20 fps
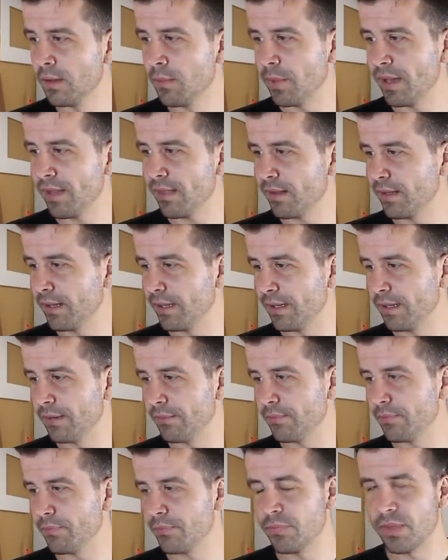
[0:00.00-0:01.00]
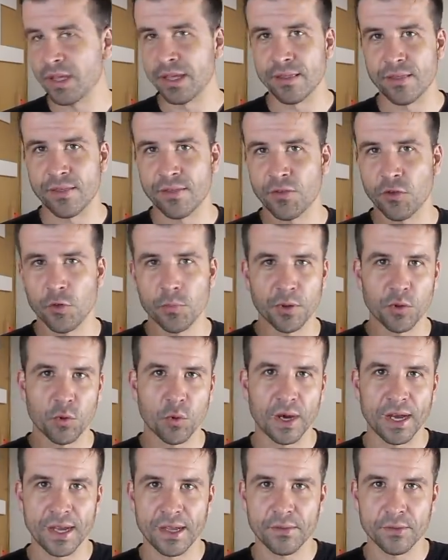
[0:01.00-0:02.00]
Basically, it's super
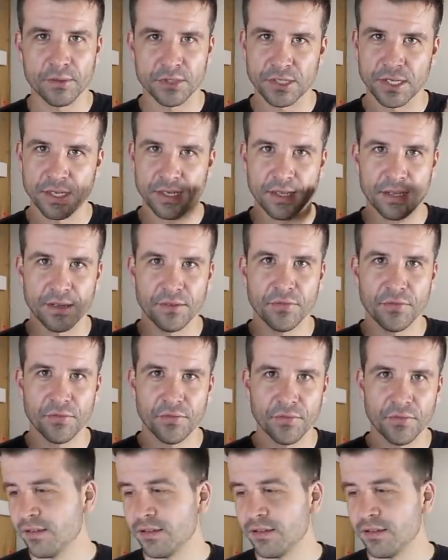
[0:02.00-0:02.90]
quiet, which I love.